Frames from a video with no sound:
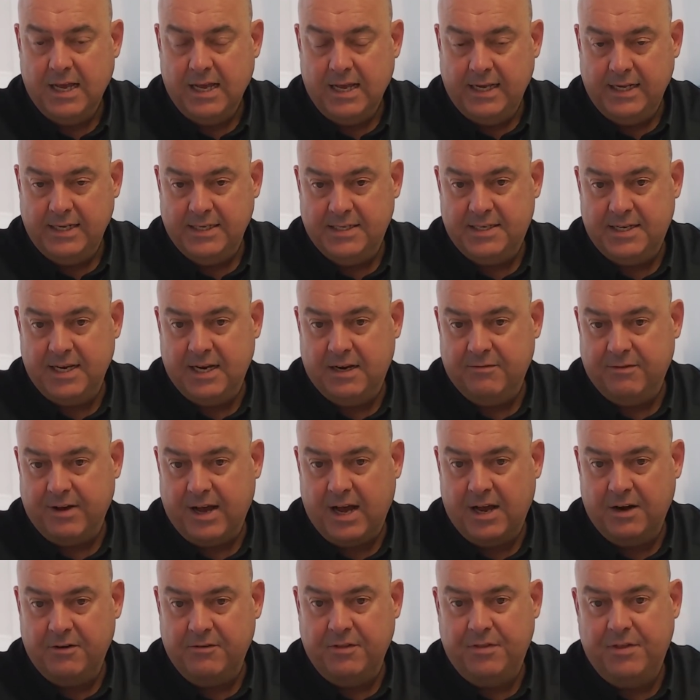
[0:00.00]
instead of
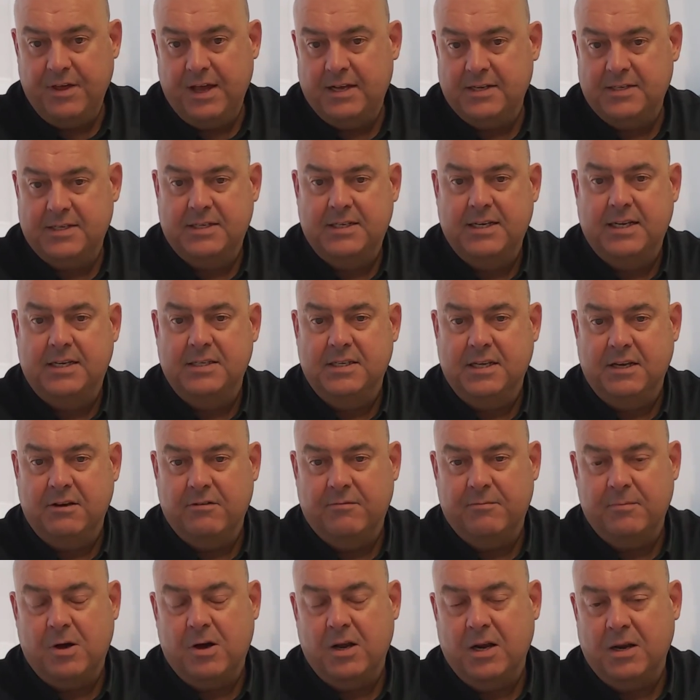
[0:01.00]
100,000 tonnes a year
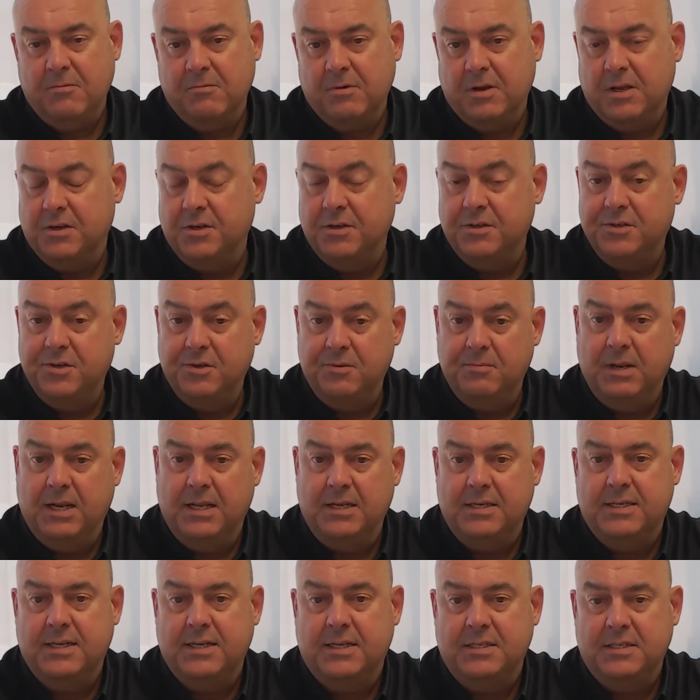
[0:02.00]
of mining, we could do 2
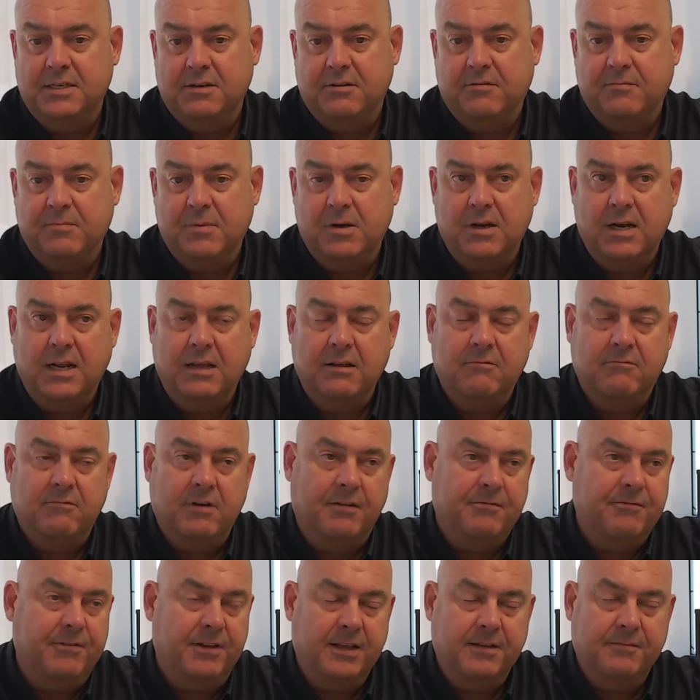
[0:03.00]
million tonnes a year of mining,
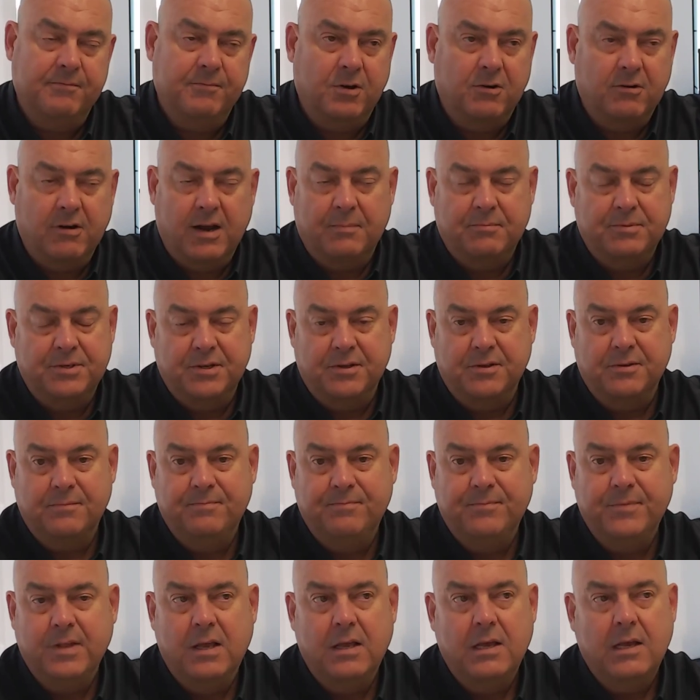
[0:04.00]
roughly, or up to.
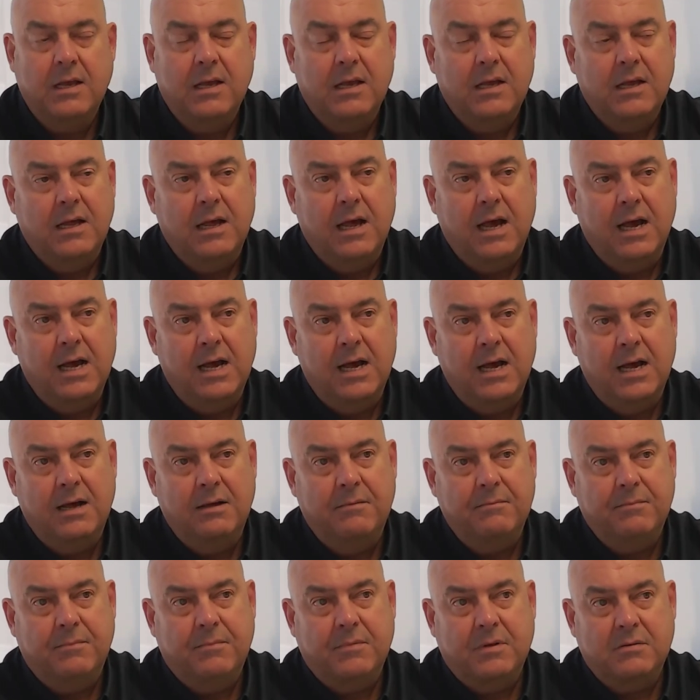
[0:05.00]

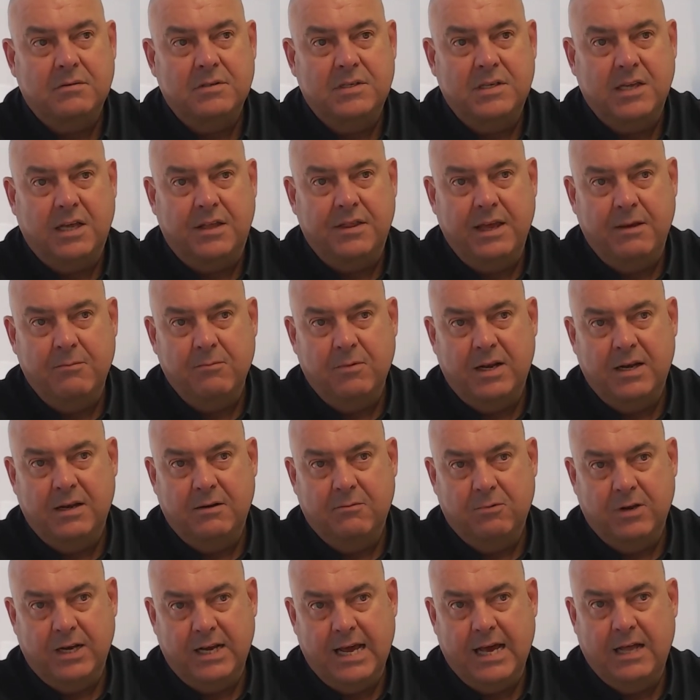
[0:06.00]
So then
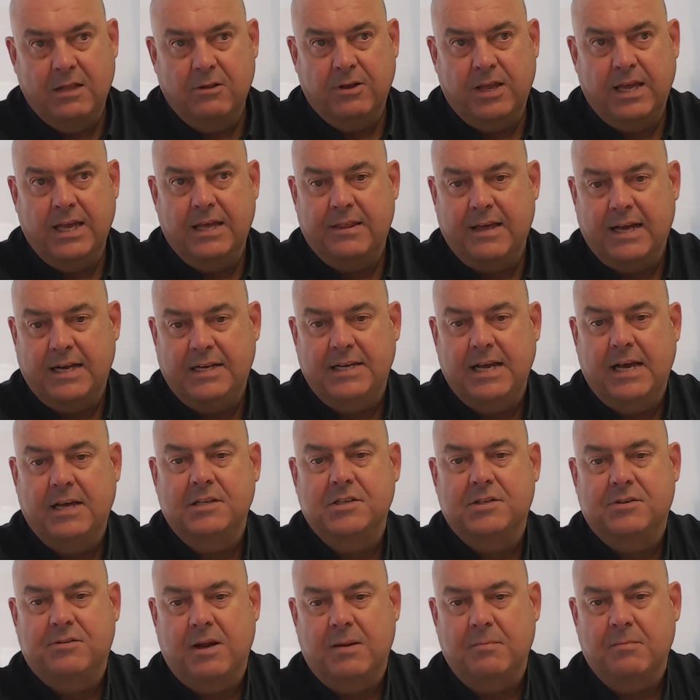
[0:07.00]
we're now looking at that
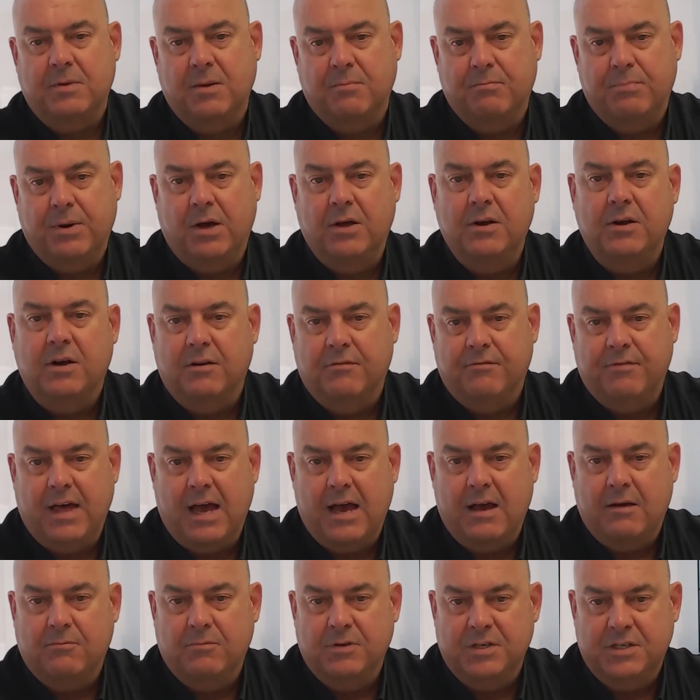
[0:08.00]
downstream component of
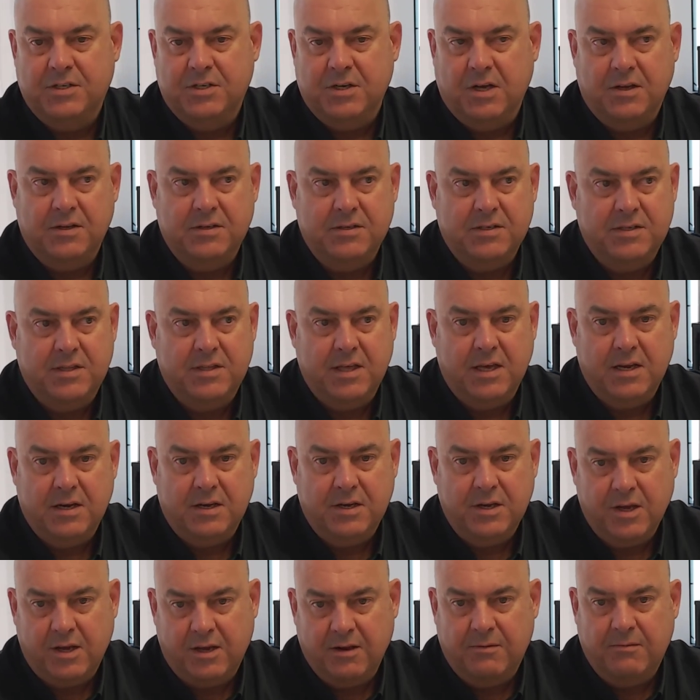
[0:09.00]
that, which shows that
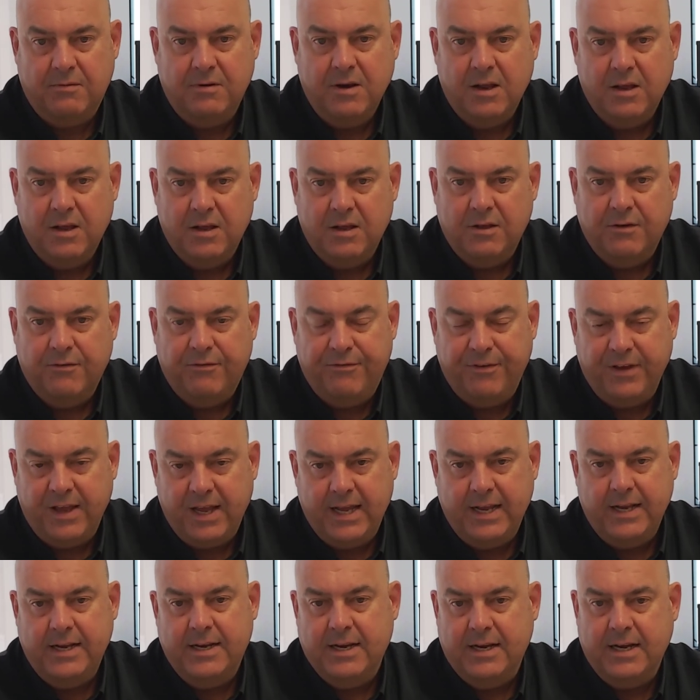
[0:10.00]
you could
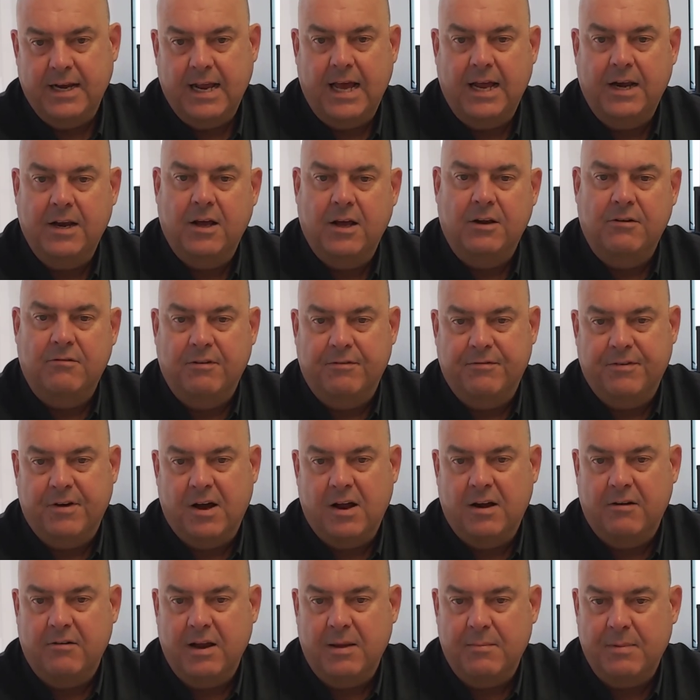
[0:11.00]
feed an anode
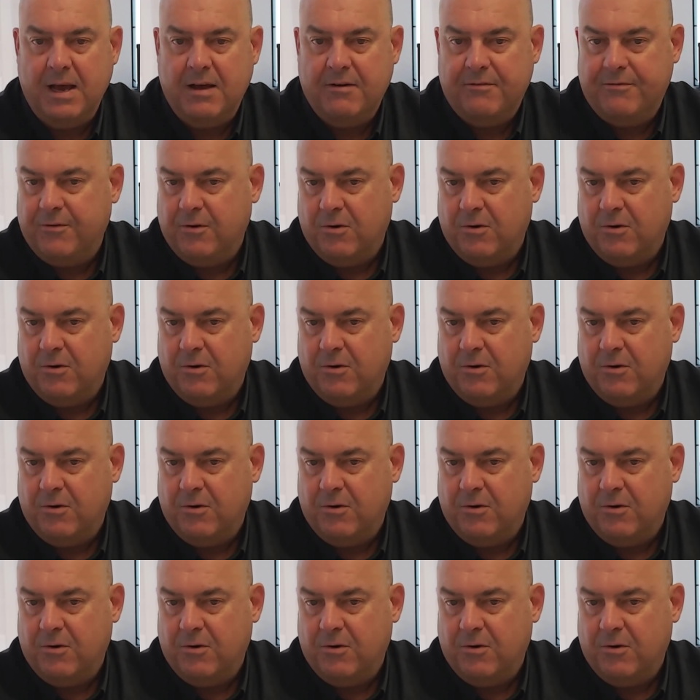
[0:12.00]
refinery about